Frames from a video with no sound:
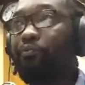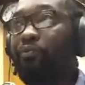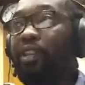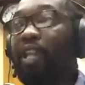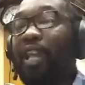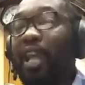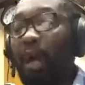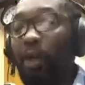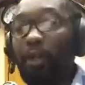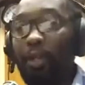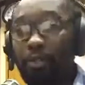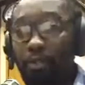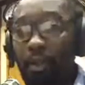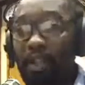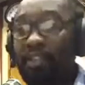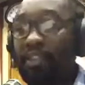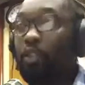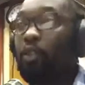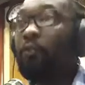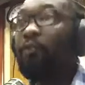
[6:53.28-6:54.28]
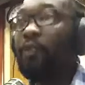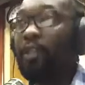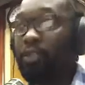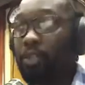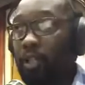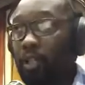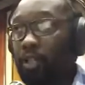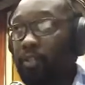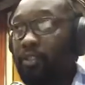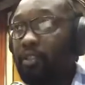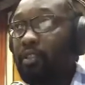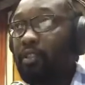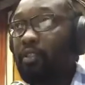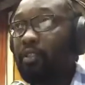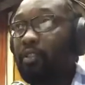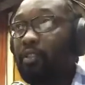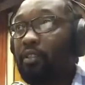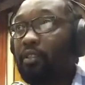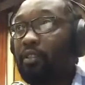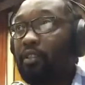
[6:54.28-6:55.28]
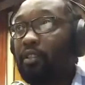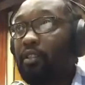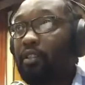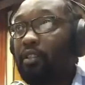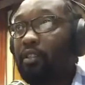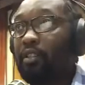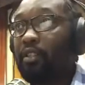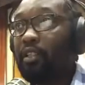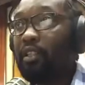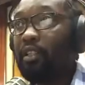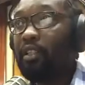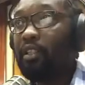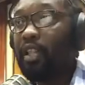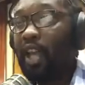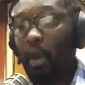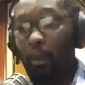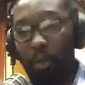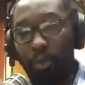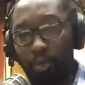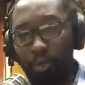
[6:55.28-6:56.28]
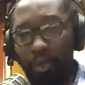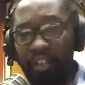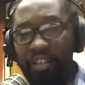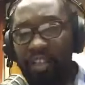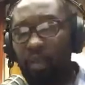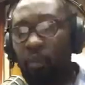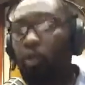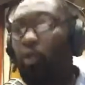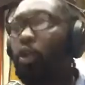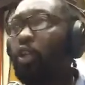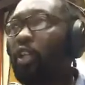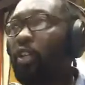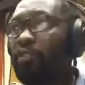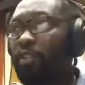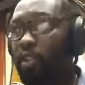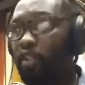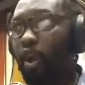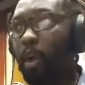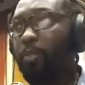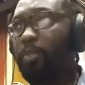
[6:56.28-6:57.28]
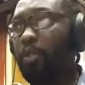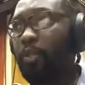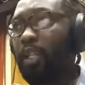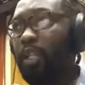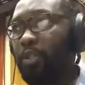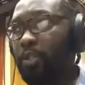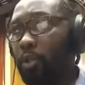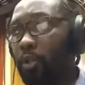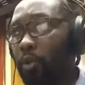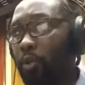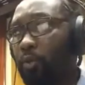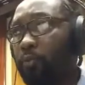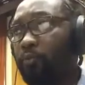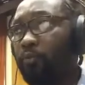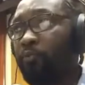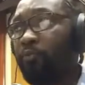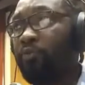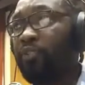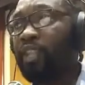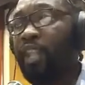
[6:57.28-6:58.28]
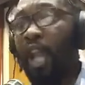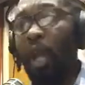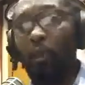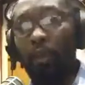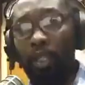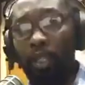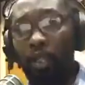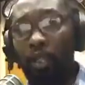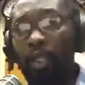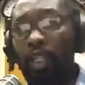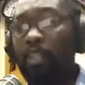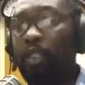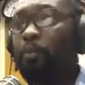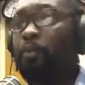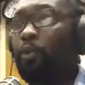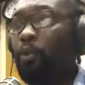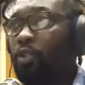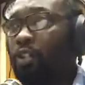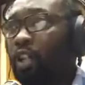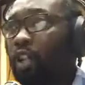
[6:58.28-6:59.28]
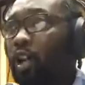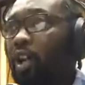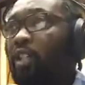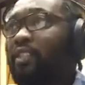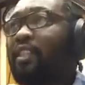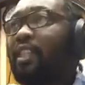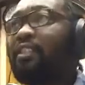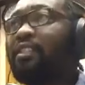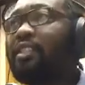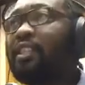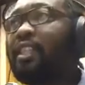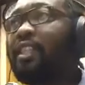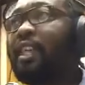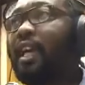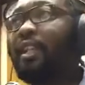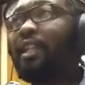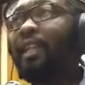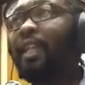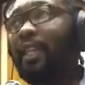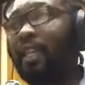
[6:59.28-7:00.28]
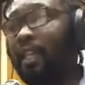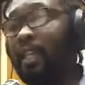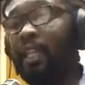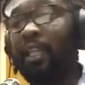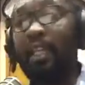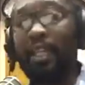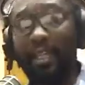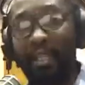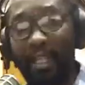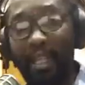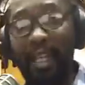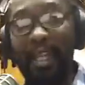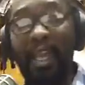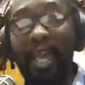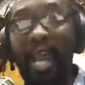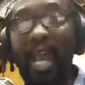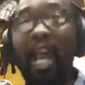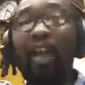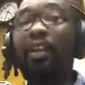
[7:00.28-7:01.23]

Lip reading: I will trust the officials. I will trust the word of the WHO. I will look at the protocols and see that, hey, they are